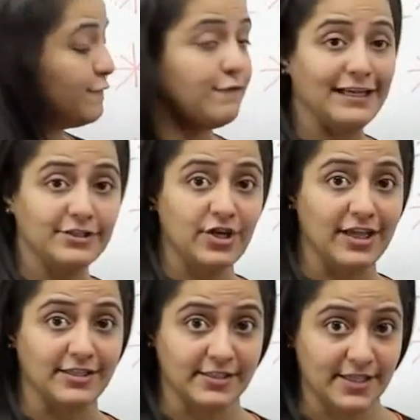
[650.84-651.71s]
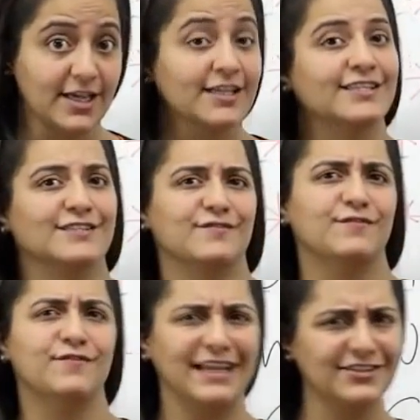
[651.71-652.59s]
Fat chance. There's a
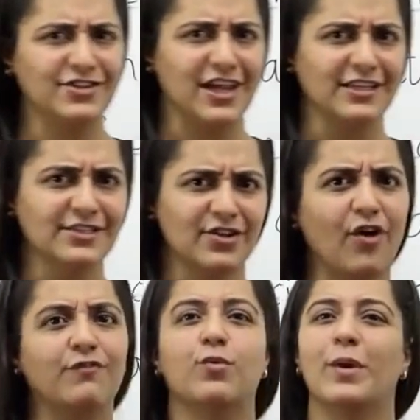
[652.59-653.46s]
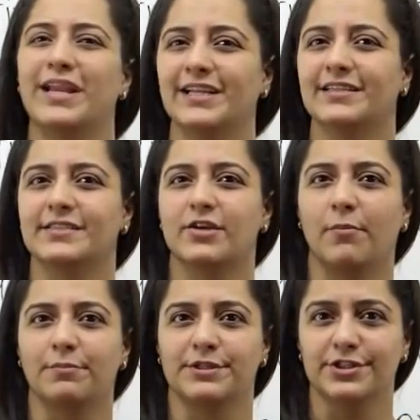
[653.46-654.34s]
fat chance of winning this
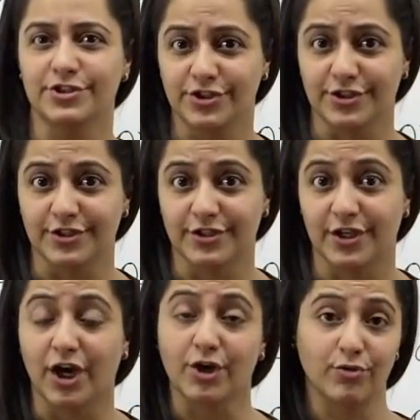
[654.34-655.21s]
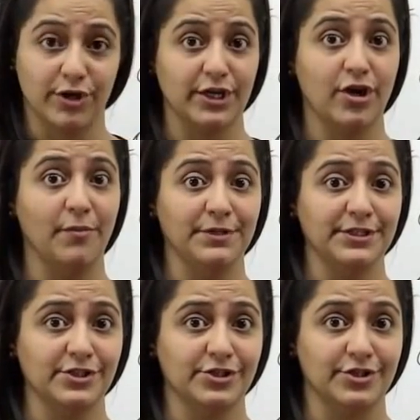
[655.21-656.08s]
competition, a cooking
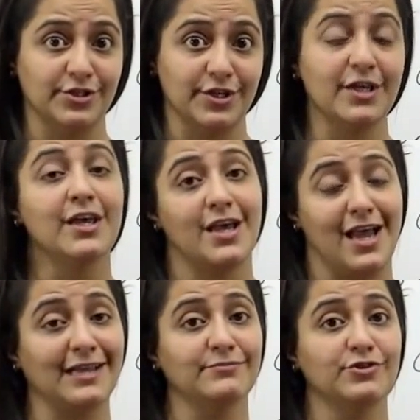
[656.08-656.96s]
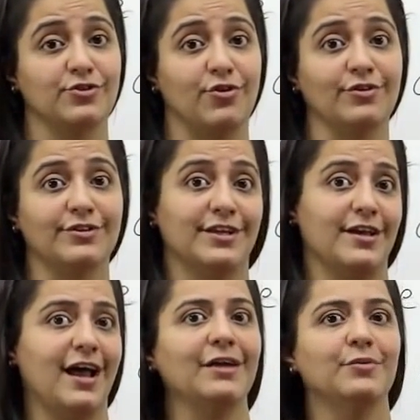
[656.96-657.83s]
competition. I'm sure
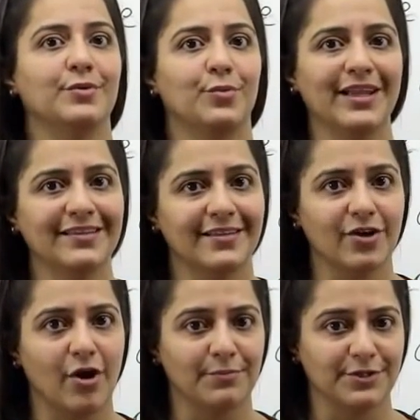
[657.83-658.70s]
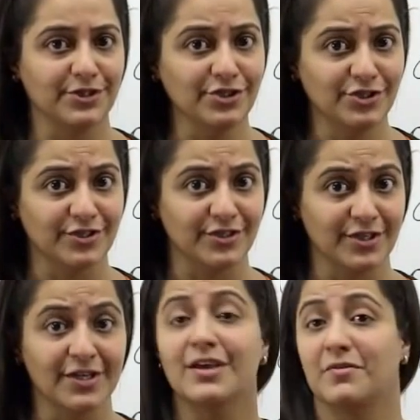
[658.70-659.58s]
that I would win the competition.
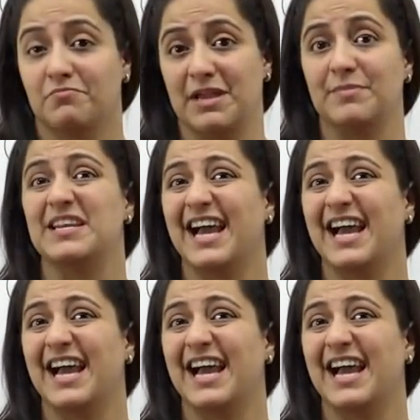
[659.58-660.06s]
Maybe